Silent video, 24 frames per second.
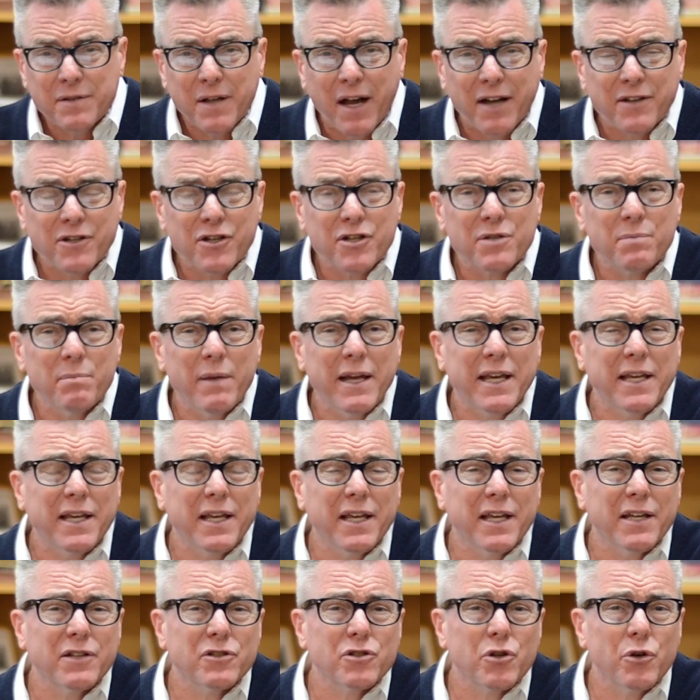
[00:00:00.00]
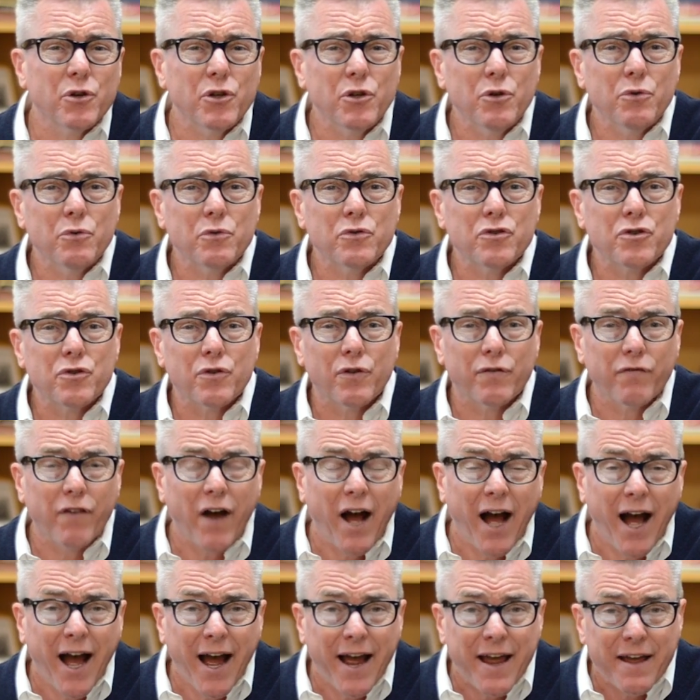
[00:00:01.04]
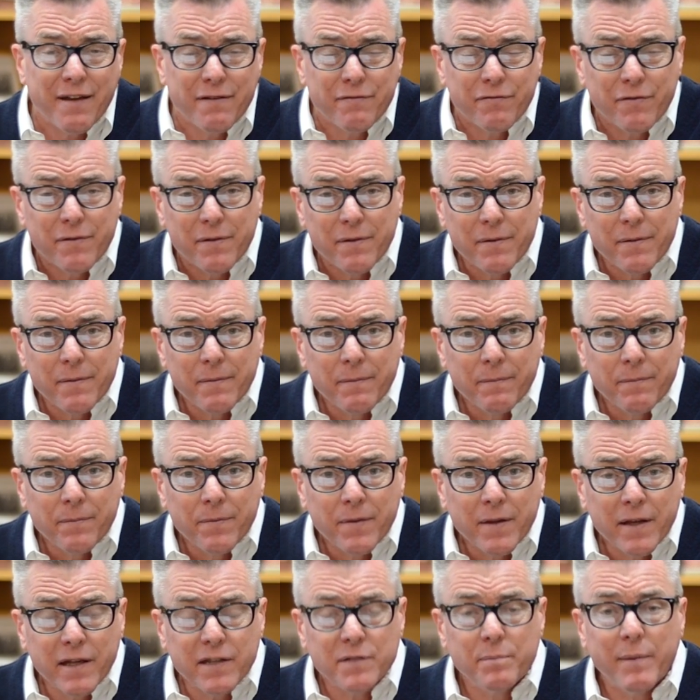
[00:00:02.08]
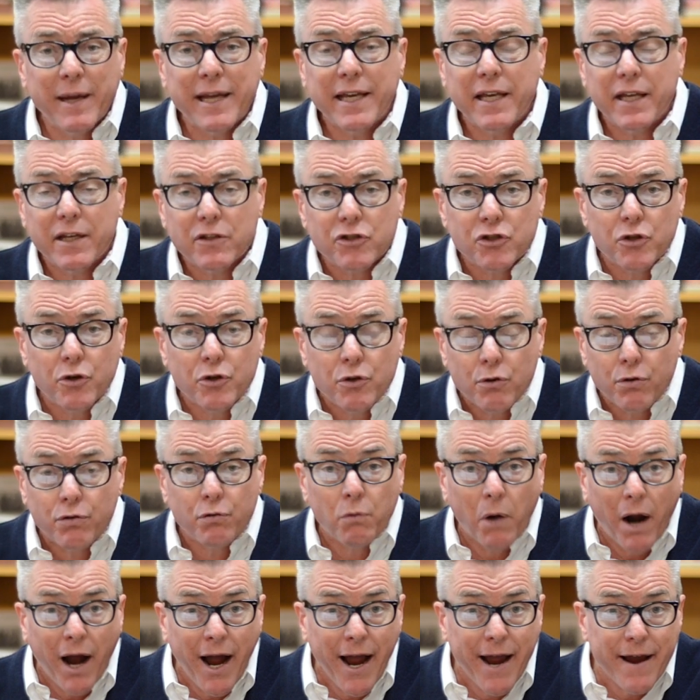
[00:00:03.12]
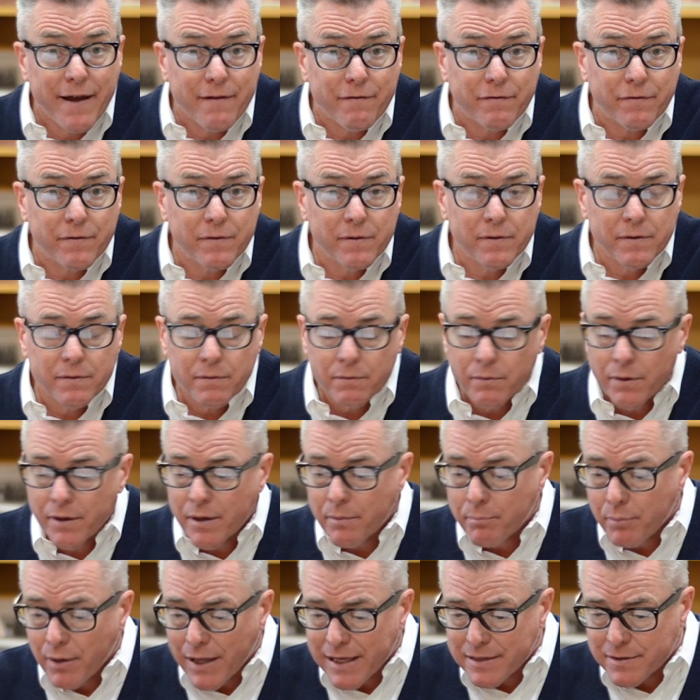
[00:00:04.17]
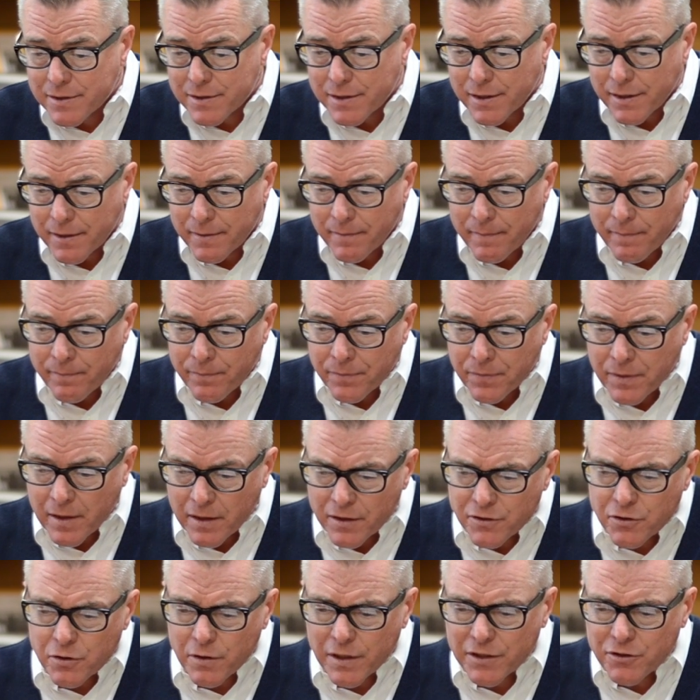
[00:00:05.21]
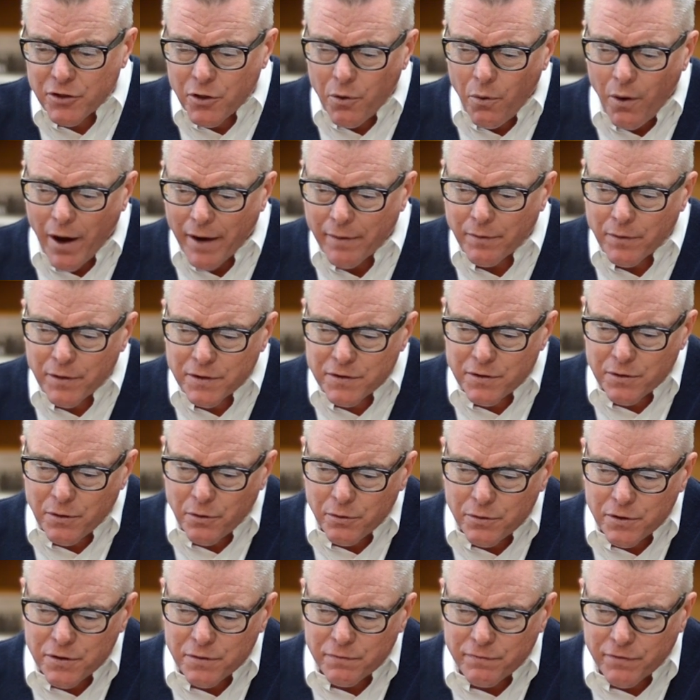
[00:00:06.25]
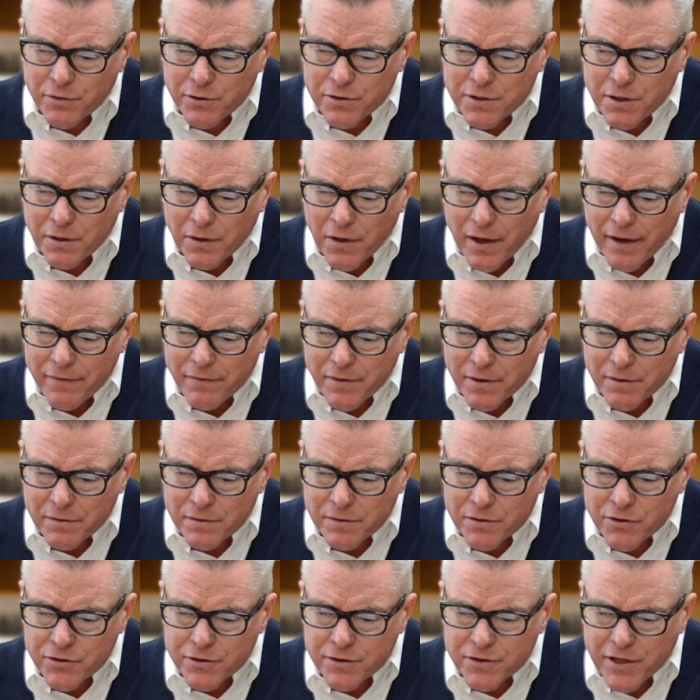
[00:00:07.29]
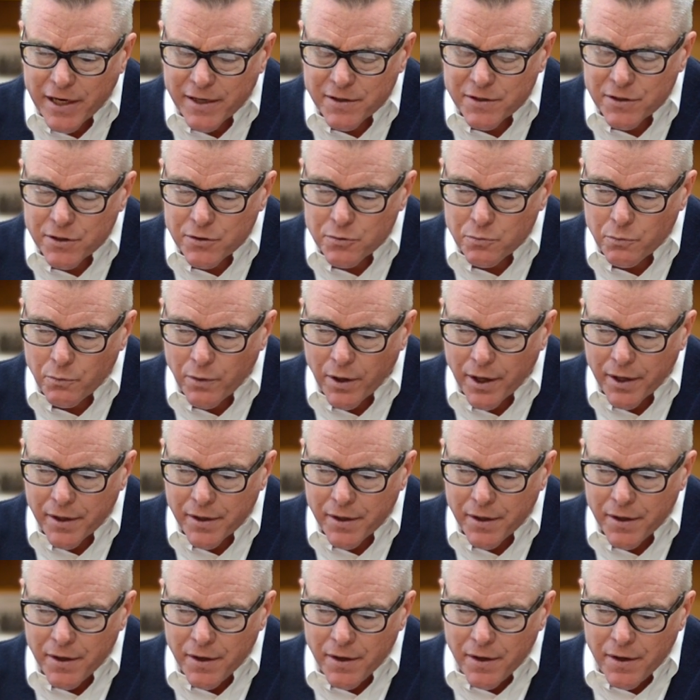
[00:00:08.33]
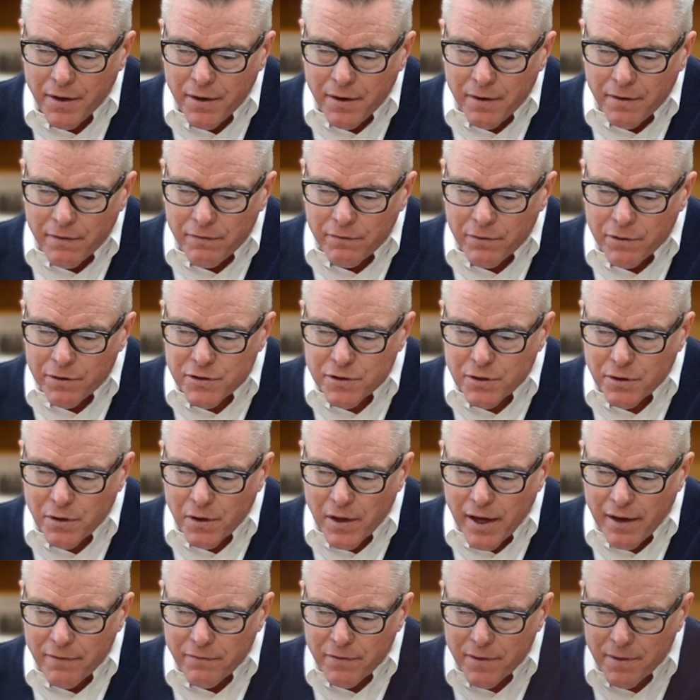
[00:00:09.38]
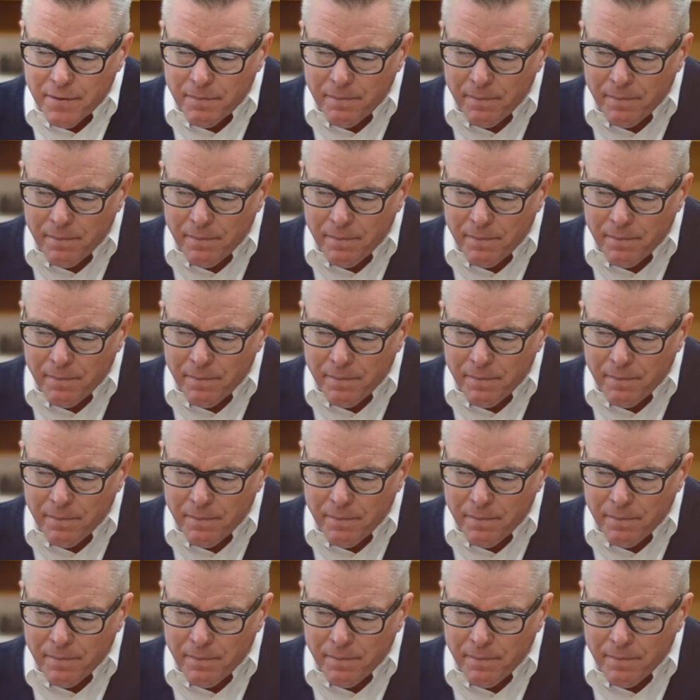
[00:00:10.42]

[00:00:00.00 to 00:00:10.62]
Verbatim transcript: not just making it so you survive, He's making it so you thrive. What a blessing. Let's, let's go on. Let's go to verse 11, Genesis 1, verse 11.